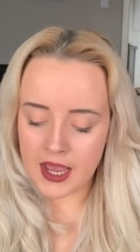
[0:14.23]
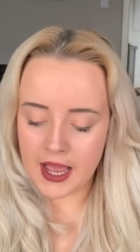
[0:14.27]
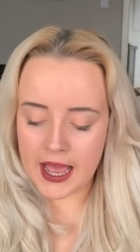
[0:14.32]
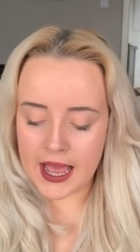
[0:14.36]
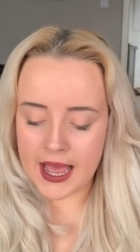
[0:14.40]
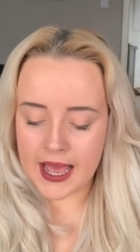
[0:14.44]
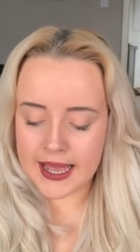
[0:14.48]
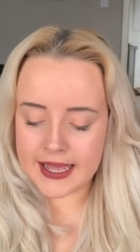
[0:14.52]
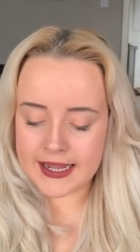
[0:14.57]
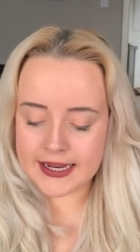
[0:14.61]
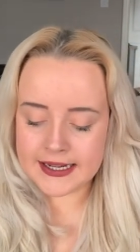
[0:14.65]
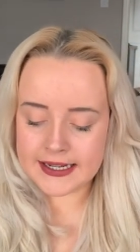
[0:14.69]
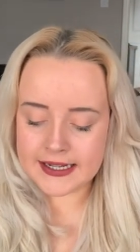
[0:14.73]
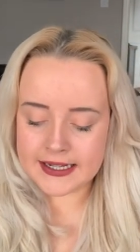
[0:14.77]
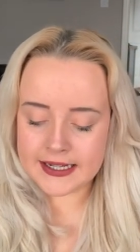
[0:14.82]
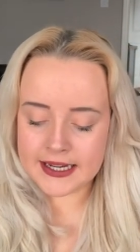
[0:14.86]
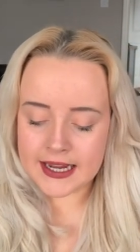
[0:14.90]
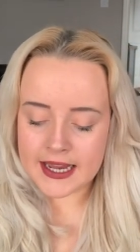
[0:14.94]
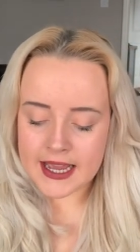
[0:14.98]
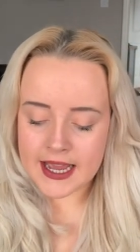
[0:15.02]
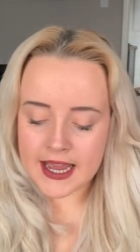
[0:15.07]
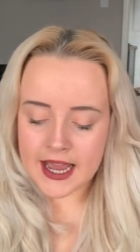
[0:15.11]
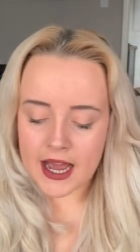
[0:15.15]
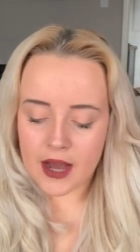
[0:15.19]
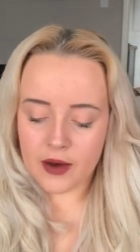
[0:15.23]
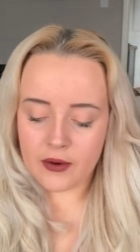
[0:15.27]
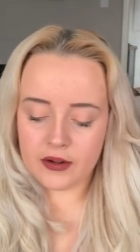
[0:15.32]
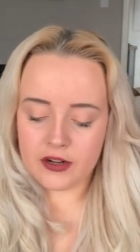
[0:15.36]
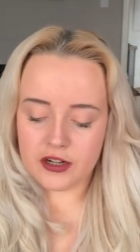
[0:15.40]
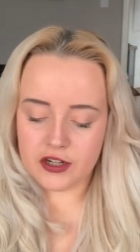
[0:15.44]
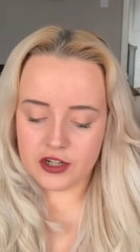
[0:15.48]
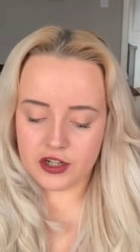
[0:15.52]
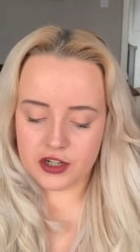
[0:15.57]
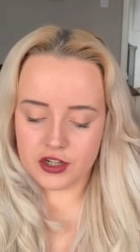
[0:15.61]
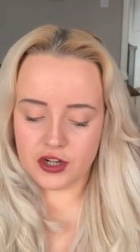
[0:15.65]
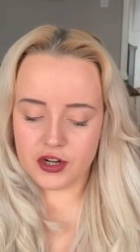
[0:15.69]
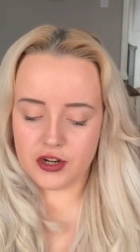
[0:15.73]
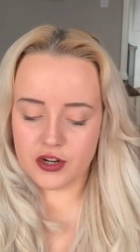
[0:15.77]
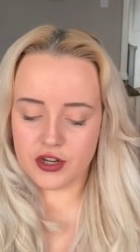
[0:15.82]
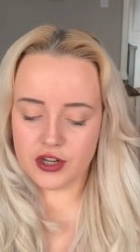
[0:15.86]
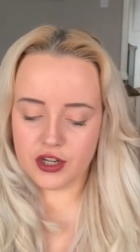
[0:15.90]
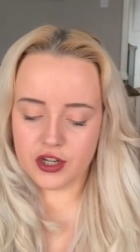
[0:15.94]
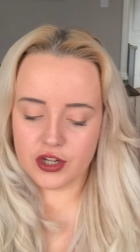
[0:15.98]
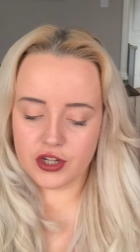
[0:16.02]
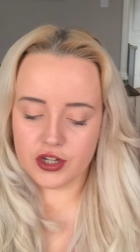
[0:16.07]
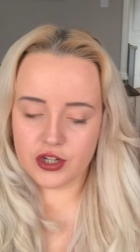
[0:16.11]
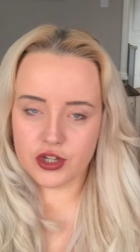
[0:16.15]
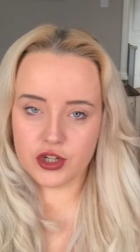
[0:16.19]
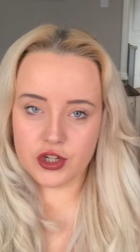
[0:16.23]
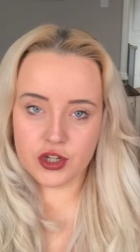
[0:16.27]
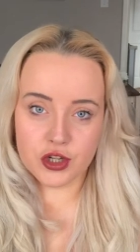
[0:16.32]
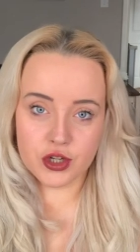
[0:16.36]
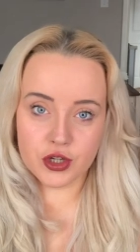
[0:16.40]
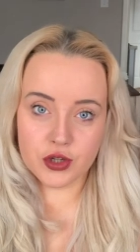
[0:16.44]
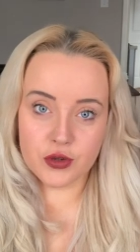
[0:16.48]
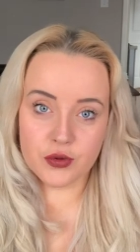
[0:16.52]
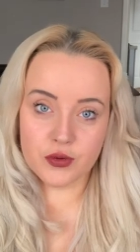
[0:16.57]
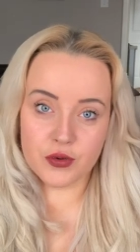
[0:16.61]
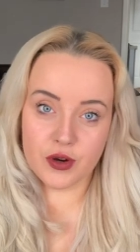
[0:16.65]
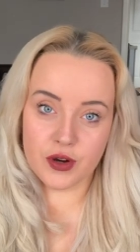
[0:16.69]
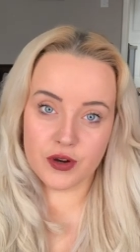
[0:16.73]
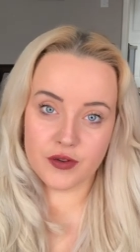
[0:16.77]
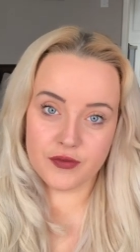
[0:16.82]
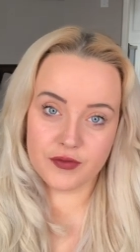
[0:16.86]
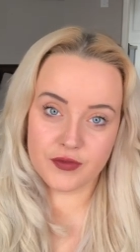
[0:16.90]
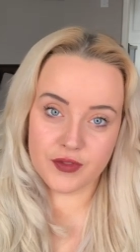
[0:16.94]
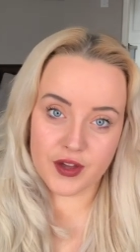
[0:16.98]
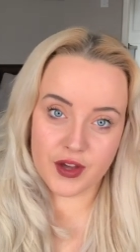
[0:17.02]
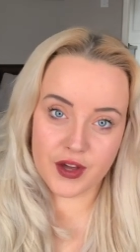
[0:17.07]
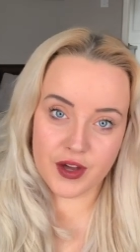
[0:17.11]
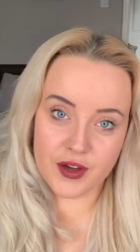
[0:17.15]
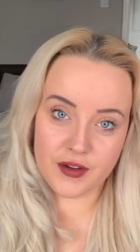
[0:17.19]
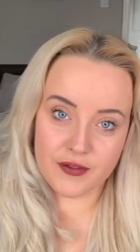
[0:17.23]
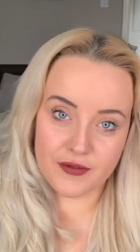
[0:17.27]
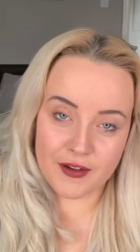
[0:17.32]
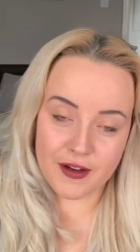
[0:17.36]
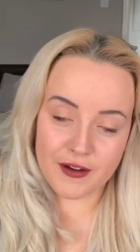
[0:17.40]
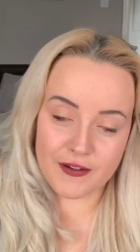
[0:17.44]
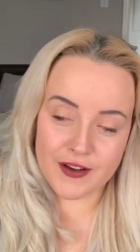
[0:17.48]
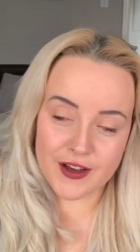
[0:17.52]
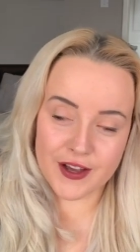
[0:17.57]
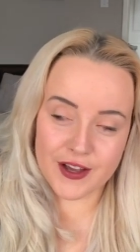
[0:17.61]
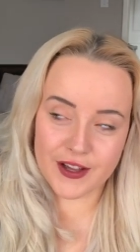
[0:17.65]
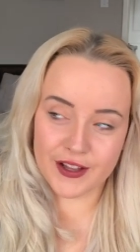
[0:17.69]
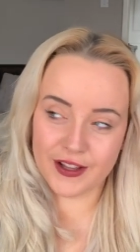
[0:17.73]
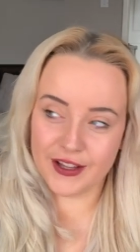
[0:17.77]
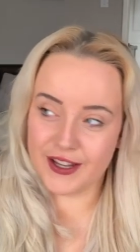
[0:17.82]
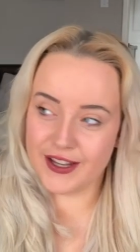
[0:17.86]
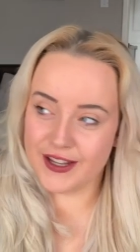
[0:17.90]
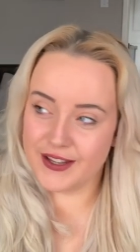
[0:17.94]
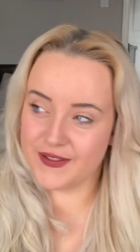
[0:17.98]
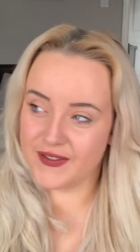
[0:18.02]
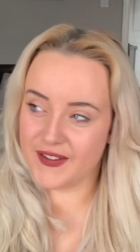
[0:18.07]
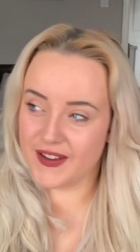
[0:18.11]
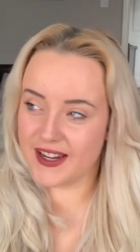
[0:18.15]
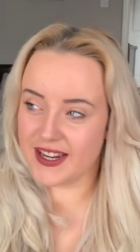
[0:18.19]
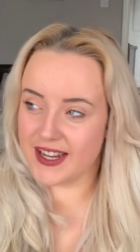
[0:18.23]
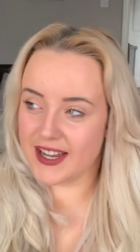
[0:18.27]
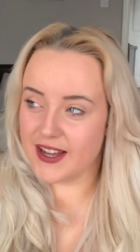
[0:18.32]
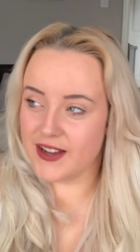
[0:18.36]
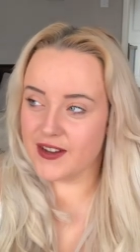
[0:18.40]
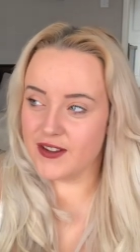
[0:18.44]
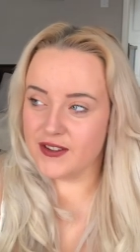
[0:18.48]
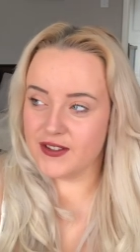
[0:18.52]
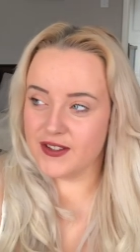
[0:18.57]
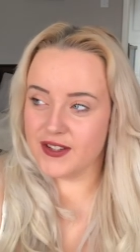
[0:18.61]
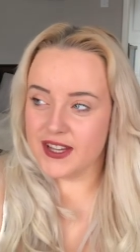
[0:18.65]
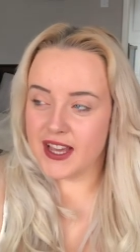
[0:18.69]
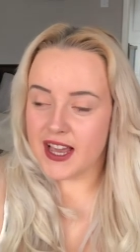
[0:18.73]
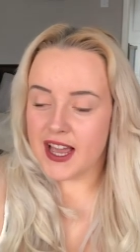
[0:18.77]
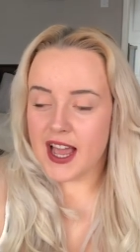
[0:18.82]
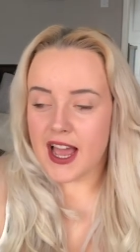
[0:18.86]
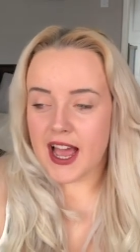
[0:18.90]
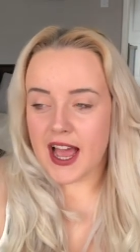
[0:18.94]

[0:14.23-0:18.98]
and I wanted to show you two of the very earliest videos